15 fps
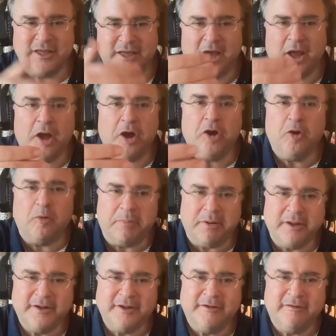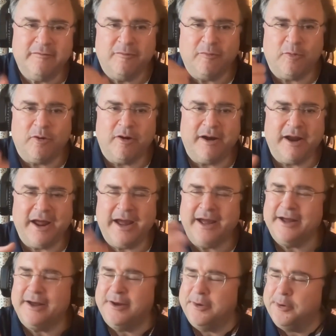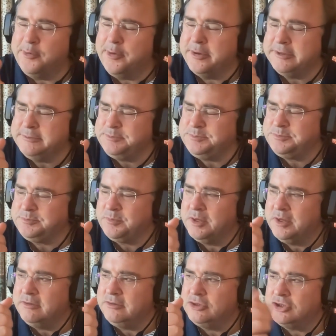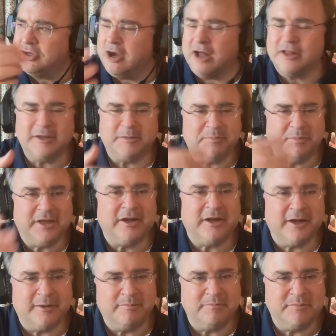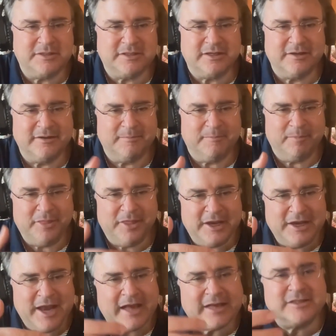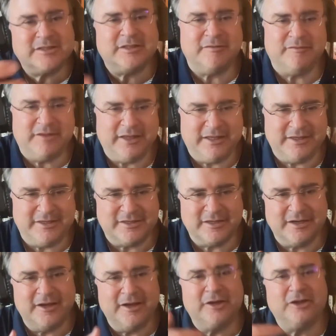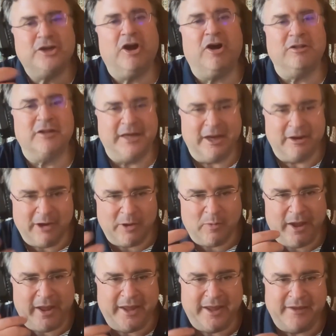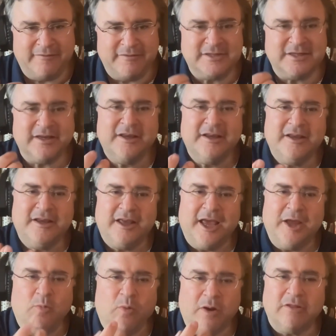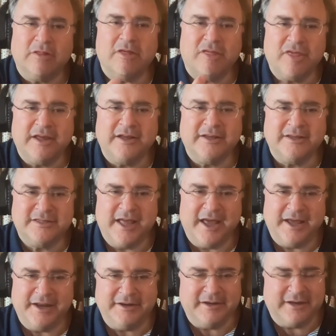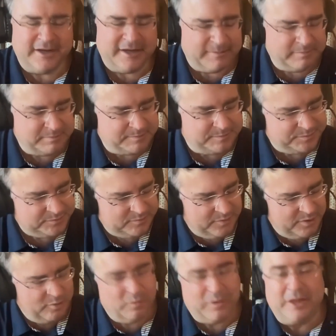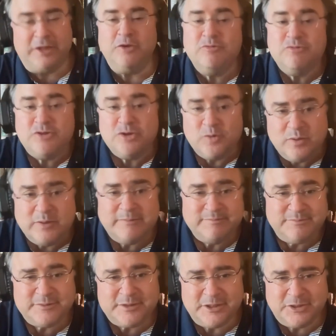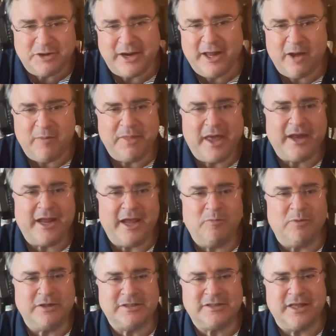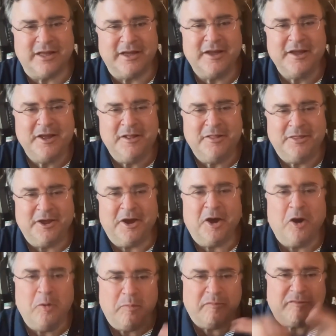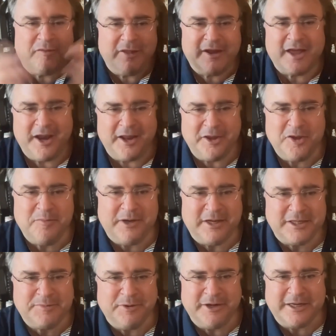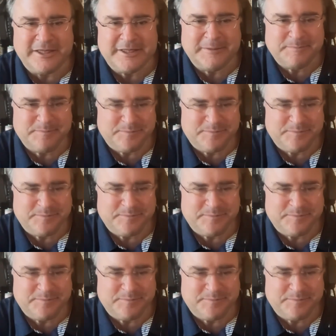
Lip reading: the hope for how chocolate becomes the next of these culinary waves? And what are the things that that you do to try to help that? And what's the hope for the kind of human experience?